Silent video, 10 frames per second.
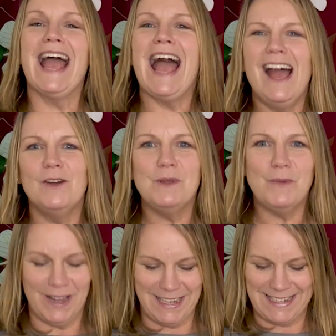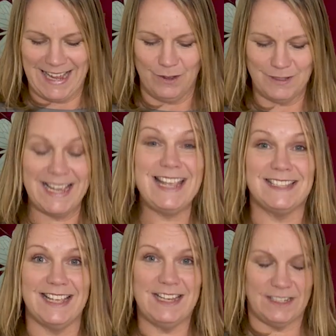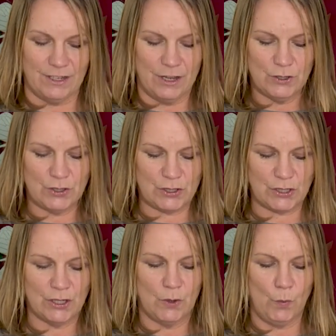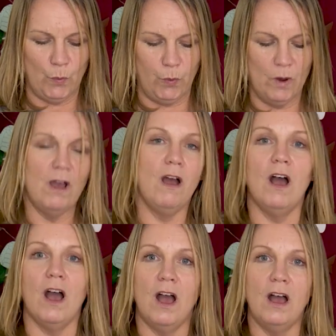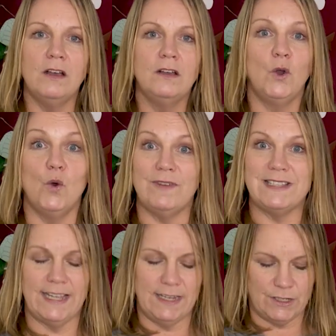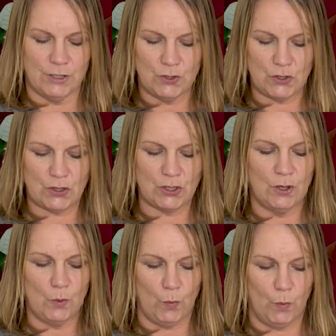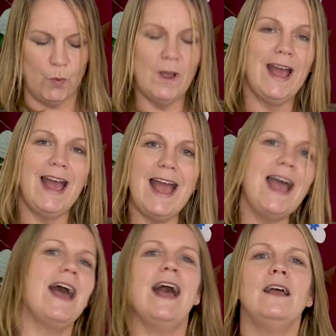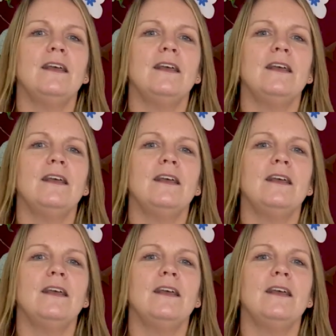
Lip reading: Help me work it out. Is it or is it air?